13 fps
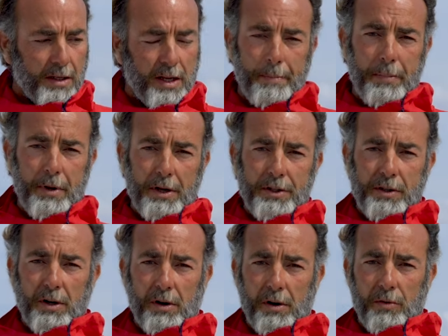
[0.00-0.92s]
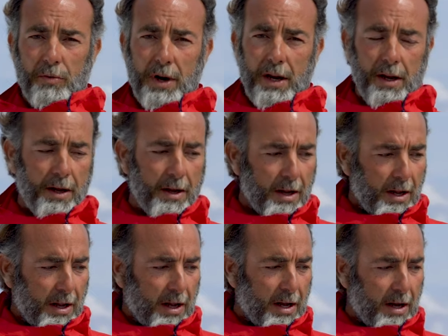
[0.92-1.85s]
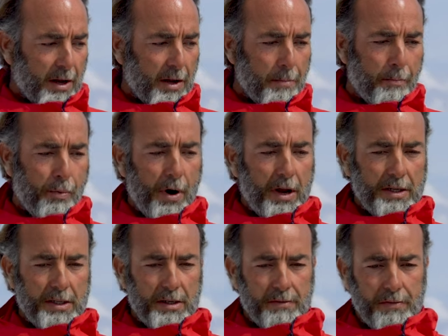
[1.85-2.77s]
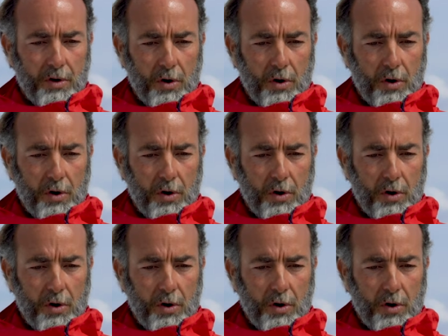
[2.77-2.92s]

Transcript: and appears uh, really uh, impressive,